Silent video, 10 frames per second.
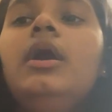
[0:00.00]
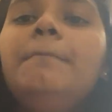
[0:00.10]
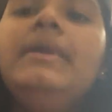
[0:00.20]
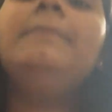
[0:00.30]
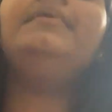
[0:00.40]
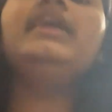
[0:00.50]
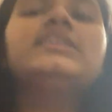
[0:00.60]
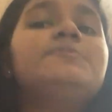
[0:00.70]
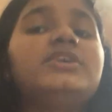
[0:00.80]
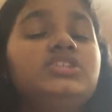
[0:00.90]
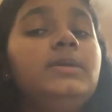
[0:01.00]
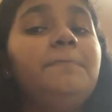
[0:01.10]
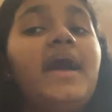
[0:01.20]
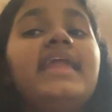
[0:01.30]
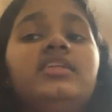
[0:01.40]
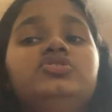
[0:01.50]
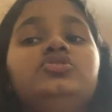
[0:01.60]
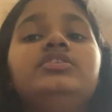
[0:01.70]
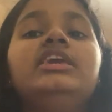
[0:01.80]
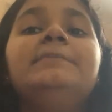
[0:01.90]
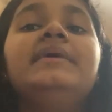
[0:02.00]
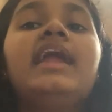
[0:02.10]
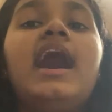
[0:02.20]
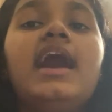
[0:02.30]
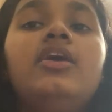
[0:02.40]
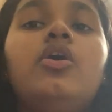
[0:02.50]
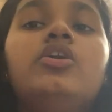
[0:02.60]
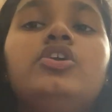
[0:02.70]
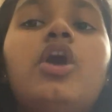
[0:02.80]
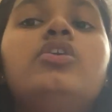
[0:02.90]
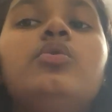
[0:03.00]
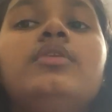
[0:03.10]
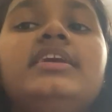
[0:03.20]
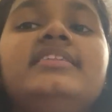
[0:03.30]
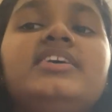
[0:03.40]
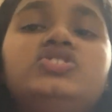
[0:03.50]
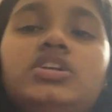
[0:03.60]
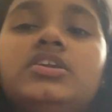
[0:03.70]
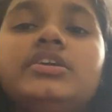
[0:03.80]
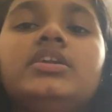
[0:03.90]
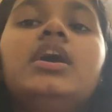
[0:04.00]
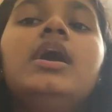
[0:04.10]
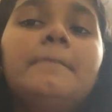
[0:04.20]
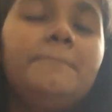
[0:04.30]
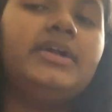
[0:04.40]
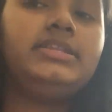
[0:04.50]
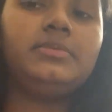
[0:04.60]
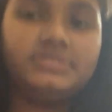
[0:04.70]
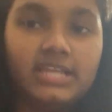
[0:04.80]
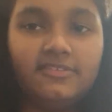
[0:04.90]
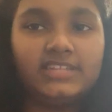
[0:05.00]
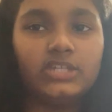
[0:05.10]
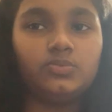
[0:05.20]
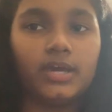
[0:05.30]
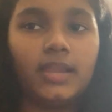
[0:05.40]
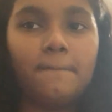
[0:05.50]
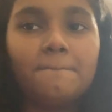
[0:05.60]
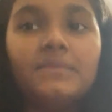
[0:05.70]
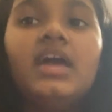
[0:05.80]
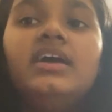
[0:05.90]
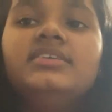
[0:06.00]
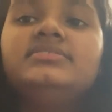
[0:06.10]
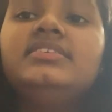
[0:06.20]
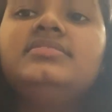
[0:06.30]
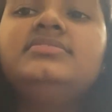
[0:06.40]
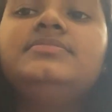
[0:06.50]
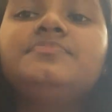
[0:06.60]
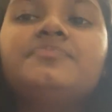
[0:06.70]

People, especially parents, should keep an eye on not only their children but themselves as well, since,